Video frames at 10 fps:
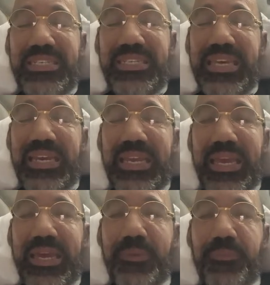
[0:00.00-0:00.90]
yet
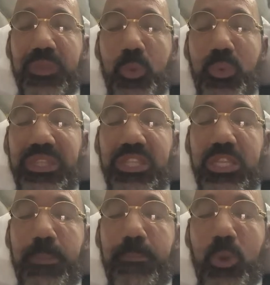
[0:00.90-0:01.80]
again with
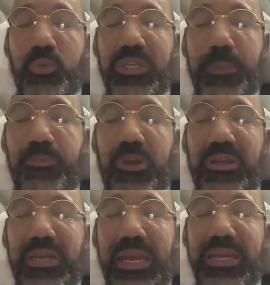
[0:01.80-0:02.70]
pneumonia
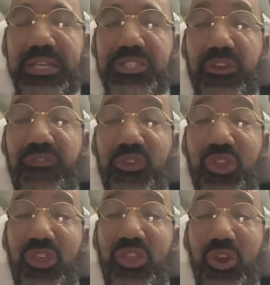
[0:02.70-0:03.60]
bronchitis for
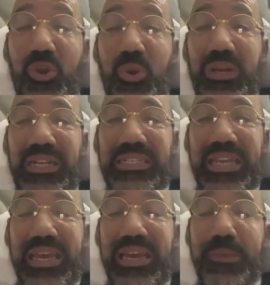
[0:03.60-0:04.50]
the third
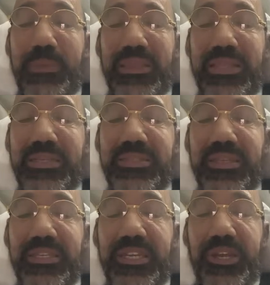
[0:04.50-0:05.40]
time this
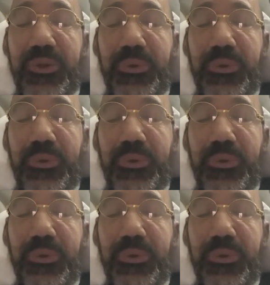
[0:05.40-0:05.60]
year.